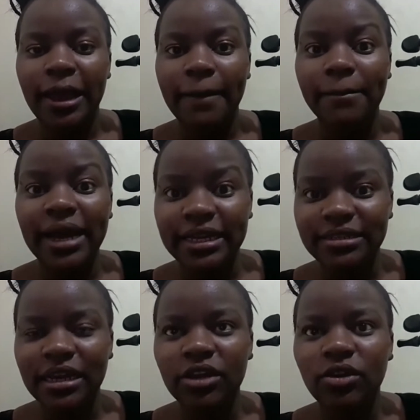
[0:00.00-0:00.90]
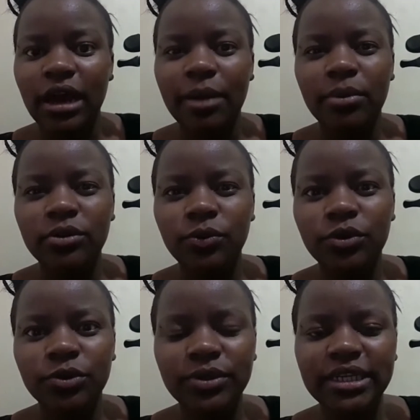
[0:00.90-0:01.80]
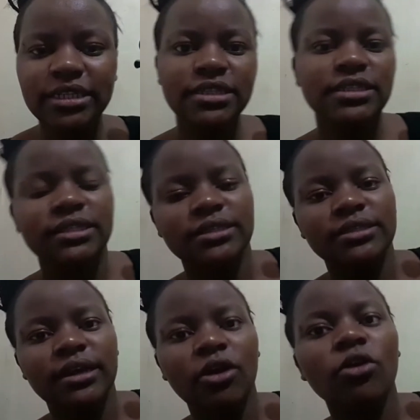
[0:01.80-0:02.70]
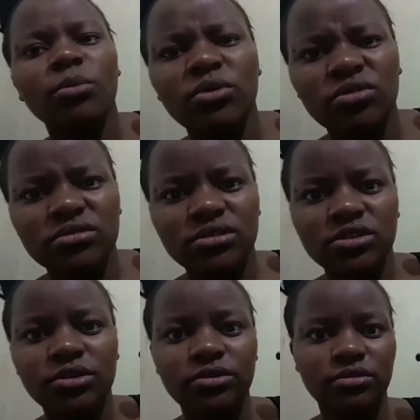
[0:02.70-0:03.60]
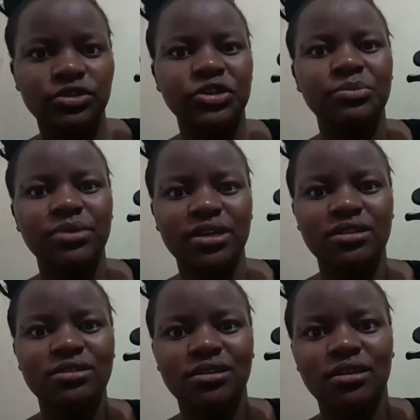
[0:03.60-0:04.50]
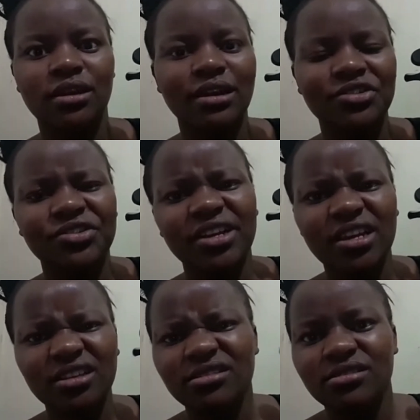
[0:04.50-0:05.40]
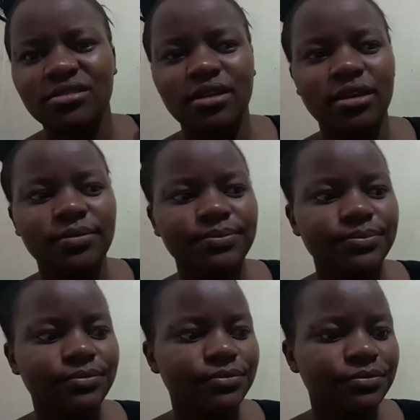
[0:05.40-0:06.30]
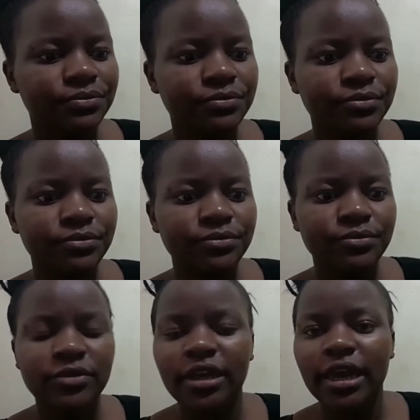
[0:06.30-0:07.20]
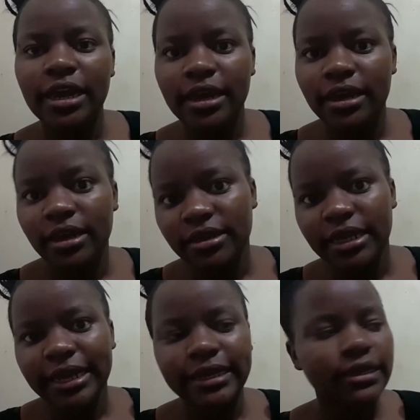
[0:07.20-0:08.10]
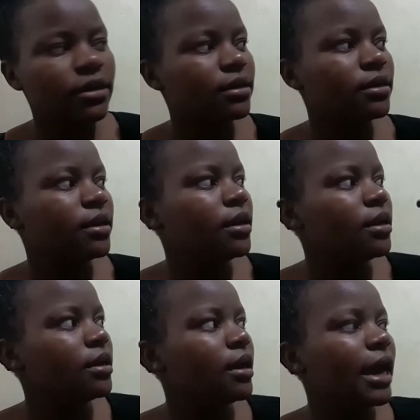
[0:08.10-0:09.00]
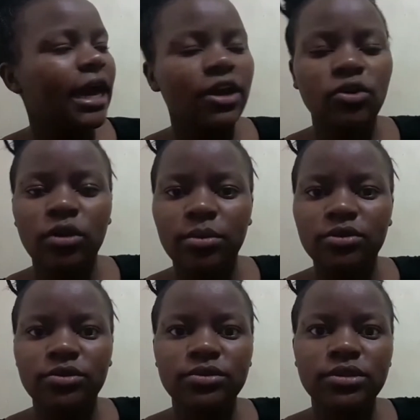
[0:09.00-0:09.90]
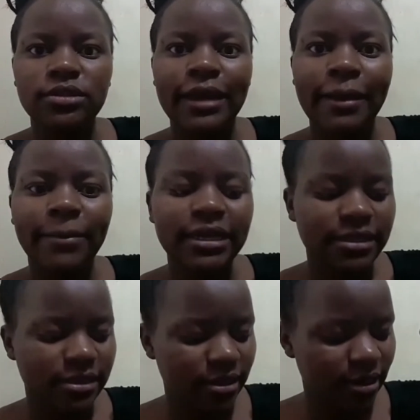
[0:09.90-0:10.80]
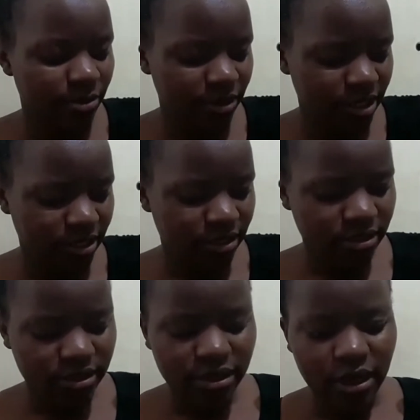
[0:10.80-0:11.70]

but about woodwinds, oboes, trumpets, clarinets, and the like. I don't know about those, but let me just say